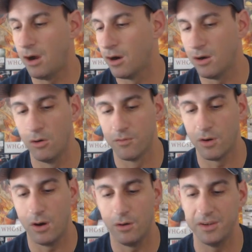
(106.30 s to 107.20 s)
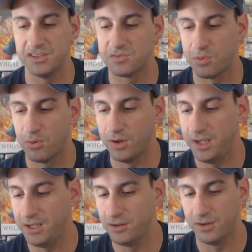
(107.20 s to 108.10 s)
art overall is
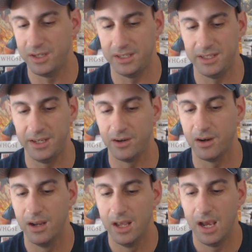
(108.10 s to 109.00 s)
pretty good in here.